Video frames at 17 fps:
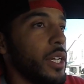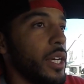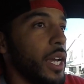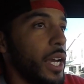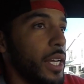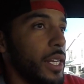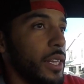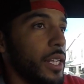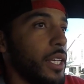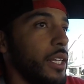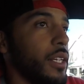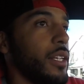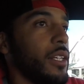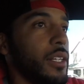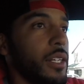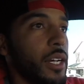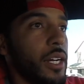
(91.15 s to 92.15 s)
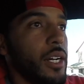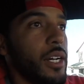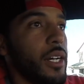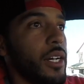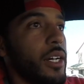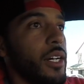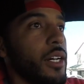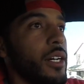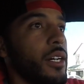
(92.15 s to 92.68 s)
and then
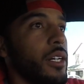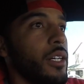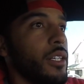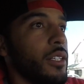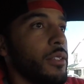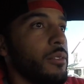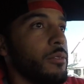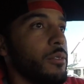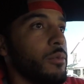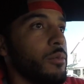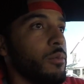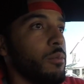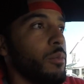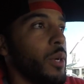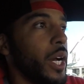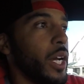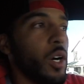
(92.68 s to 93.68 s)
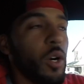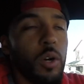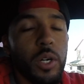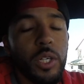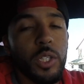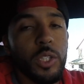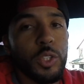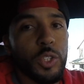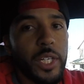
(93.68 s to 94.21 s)
my
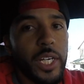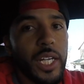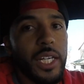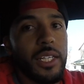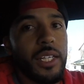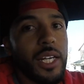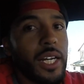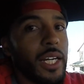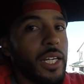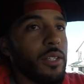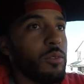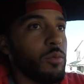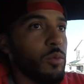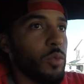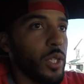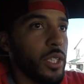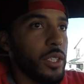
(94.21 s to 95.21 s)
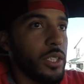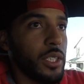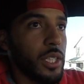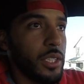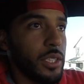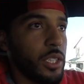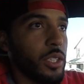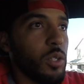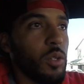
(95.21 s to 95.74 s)
oil drain line welded
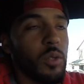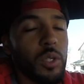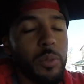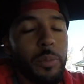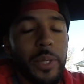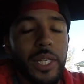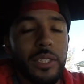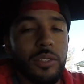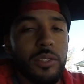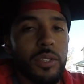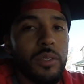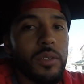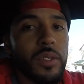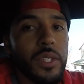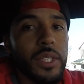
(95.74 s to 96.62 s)
onto the oil pan. So